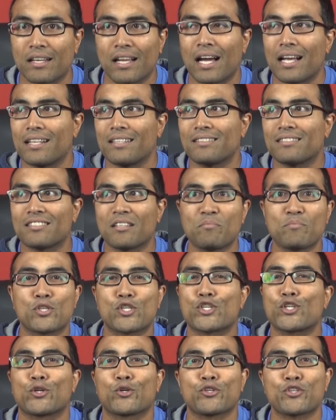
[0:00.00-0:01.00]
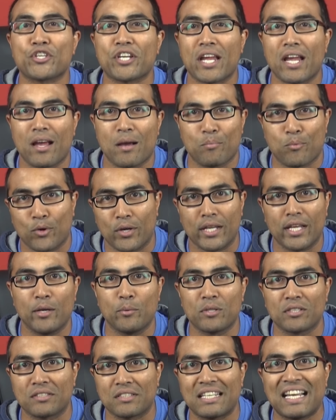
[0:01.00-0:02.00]
not at some church camp when
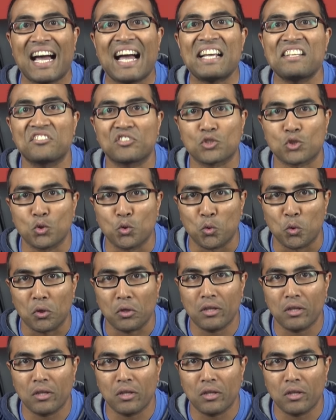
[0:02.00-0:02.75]
he was in high school.